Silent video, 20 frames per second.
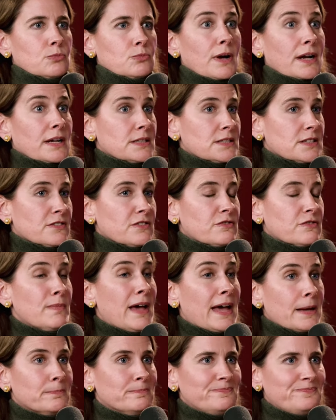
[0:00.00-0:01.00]
The Rights of
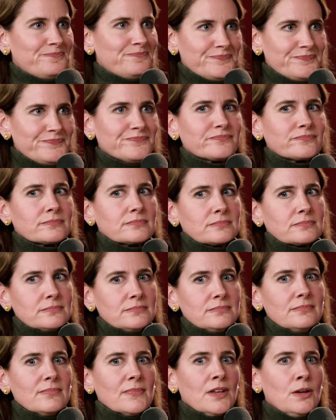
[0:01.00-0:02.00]
Men.
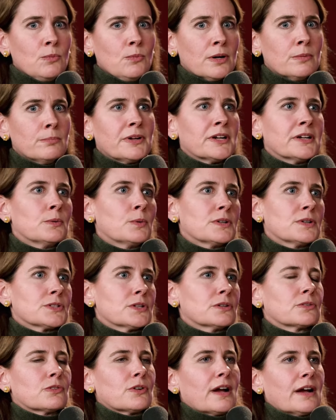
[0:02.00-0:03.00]
Well, Mary
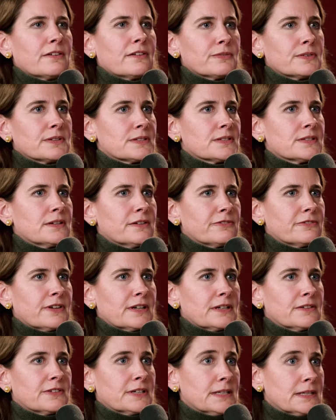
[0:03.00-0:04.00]
Wollstonecraft was a
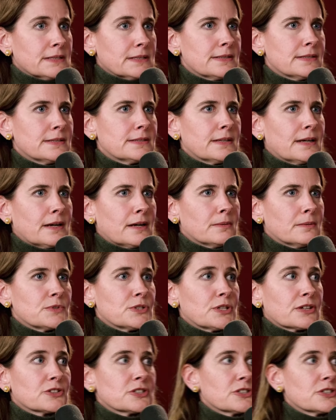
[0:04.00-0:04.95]
friend of his. Um, she